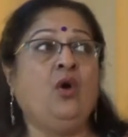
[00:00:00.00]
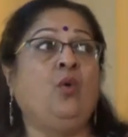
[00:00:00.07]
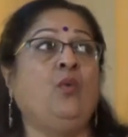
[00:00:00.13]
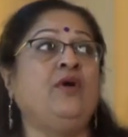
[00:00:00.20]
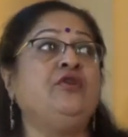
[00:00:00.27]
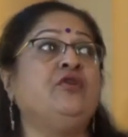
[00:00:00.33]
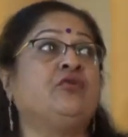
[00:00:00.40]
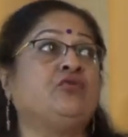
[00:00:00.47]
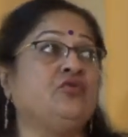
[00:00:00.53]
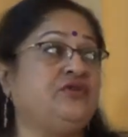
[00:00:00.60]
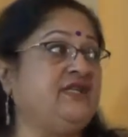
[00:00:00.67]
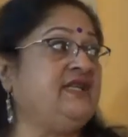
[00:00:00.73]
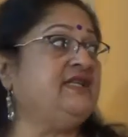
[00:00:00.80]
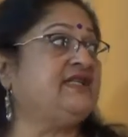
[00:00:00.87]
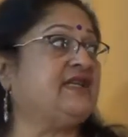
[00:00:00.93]
when your
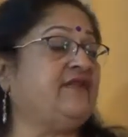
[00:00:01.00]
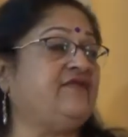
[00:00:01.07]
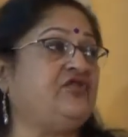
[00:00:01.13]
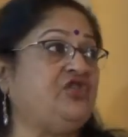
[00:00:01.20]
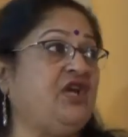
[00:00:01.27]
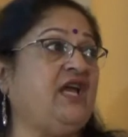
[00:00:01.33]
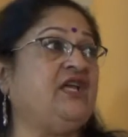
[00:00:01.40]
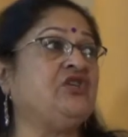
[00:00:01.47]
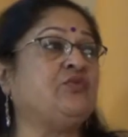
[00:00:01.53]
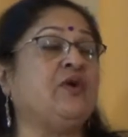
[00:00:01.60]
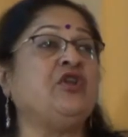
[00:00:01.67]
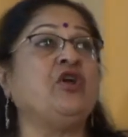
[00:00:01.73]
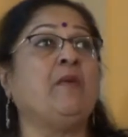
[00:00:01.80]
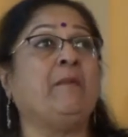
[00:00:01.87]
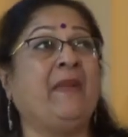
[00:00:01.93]
routines have changed,
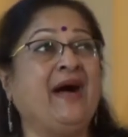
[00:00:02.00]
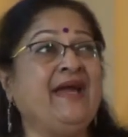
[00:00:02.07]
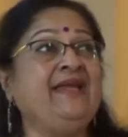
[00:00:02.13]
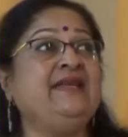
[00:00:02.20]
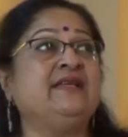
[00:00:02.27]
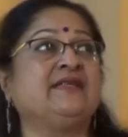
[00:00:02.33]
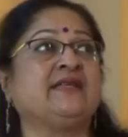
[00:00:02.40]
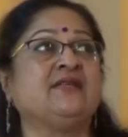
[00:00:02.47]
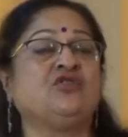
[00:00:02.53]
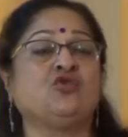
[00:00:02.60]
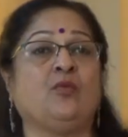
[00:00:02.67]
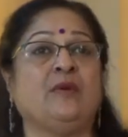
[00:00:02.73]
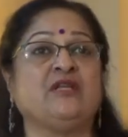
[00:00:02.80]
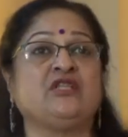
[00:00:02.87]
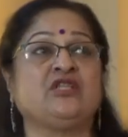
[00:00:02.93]
when your mind is in
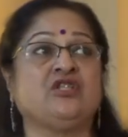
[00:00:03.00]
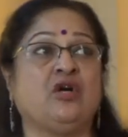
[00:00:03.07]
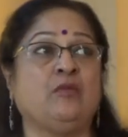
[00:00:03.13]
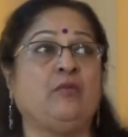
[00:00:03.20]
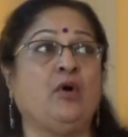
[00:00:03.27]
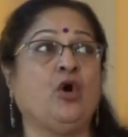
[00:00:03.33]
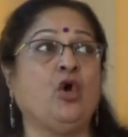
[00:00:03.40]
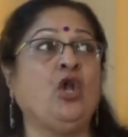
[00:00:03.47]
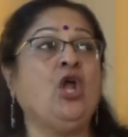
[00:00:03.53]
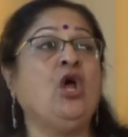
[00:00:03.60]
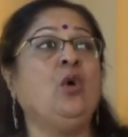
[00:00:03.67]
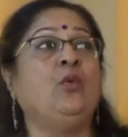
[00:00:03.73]
so much turmoil,